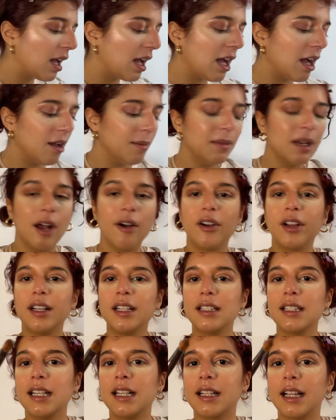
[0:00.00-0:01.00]
I'm now gonna
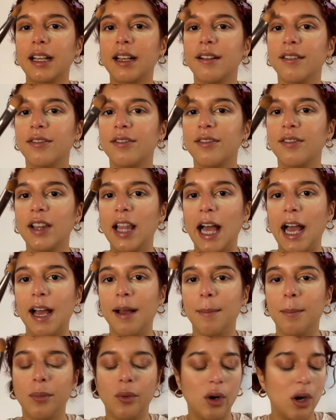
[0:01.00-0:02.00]
take like a
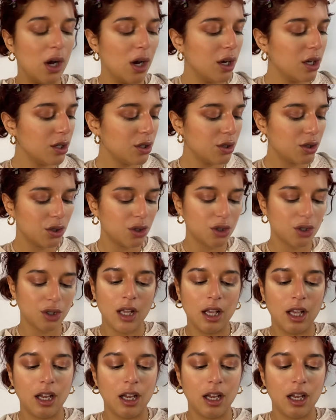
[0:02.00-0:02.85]
flat brush